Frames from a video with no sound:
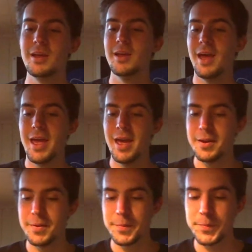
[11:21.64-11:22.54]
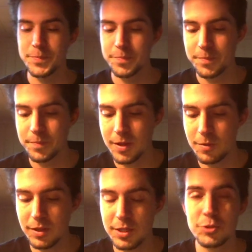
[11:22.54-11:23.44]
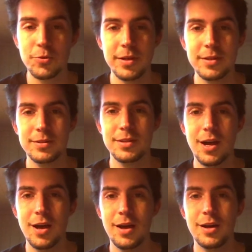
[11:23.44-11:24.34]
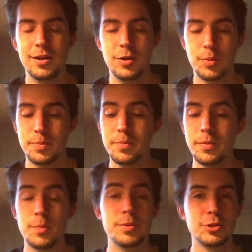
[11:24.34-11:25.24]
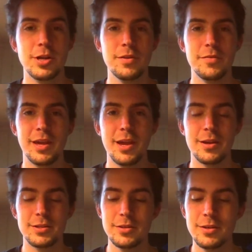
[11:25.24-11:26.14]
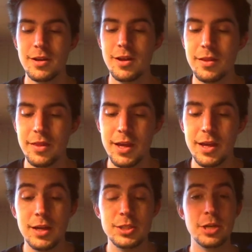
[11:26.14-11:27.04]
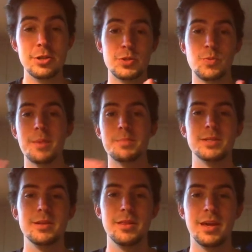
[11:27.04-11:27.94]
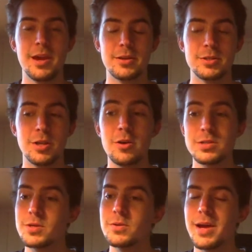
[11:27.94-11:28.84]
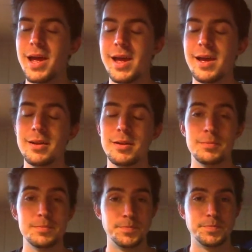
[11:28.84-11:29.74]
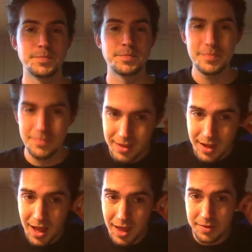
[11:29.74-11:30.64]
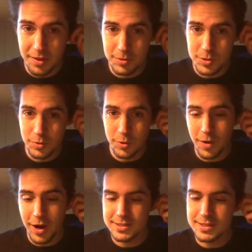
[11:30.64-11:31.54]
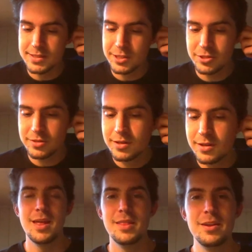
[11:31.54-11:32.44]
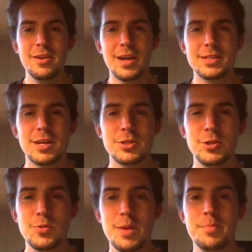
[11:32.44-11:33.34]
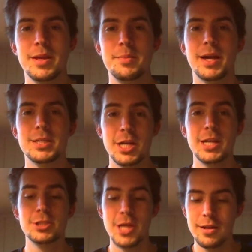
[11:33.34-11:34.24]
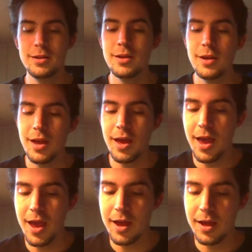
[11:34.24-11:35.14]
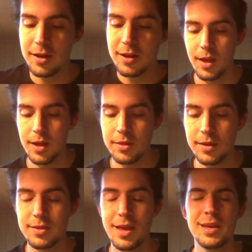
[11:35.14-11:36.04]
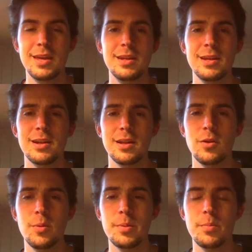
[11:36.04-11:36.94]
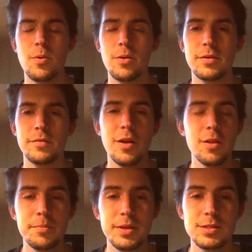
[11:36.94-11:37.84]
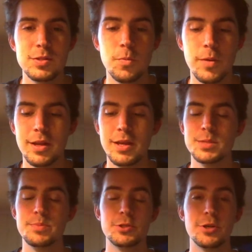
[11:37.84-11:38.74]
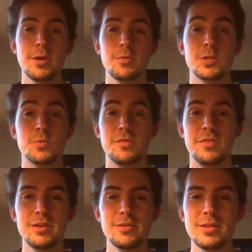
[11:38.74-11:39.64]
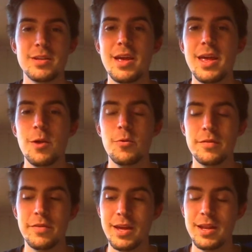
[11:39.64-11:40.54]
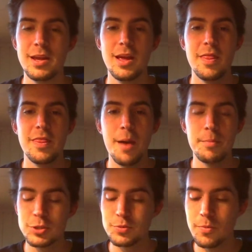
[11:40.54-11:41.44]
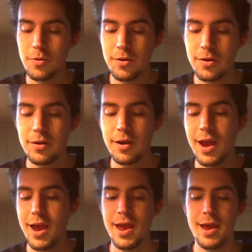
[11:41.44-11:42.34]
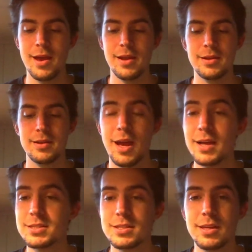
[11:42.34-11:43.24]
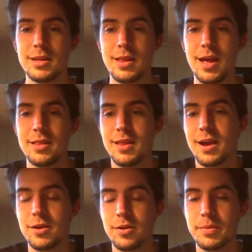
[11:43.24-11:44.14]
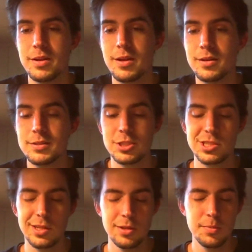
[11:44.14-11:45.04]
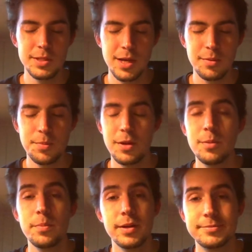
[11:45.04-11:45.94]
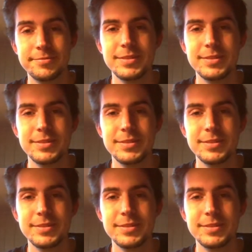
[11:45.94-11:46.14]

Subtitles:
and really enjoyed her portrayal of the character. They gender swapped the character also, and I thought that was a really wise decision. Then you got Dr. Yue, played by Chang Chen, and I think that he needed a little bit more development, so when his betrayal was revealed, it would have hit that much more, and I just think that that could have been done just a little bit tiny better, but